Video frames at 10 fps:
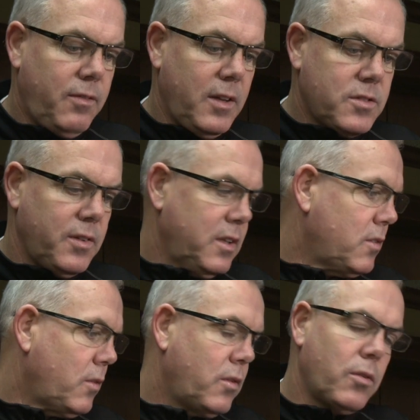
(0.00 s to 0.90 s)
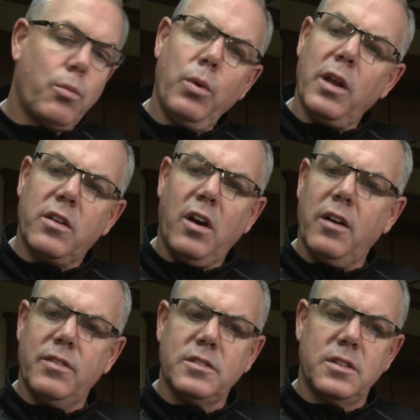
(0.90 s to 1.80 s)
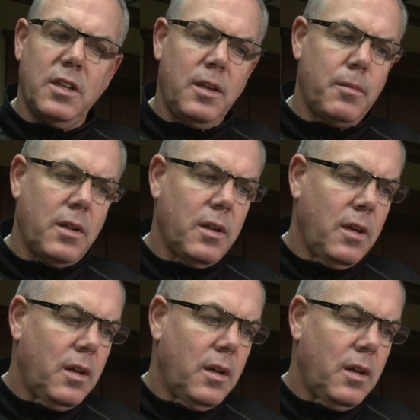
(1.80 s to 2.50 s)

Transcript: Defensively, they're really tough. It's a team that